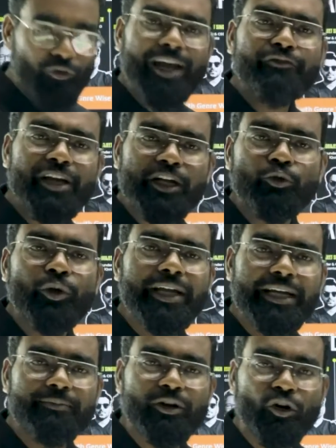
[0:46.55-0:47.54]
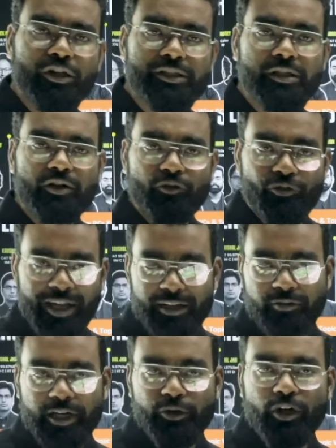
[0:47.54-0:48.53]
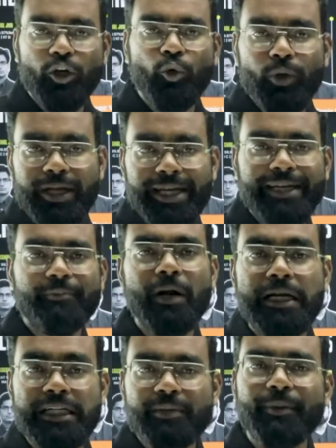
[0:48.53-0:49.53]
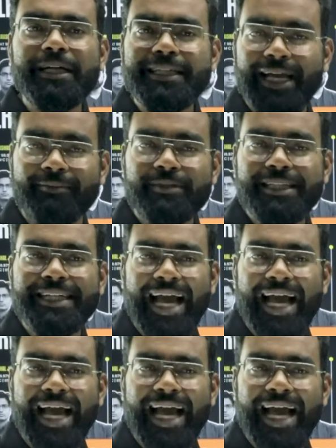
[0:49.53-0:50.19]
Why we are doing it? Because whenever you are doing it multiple times,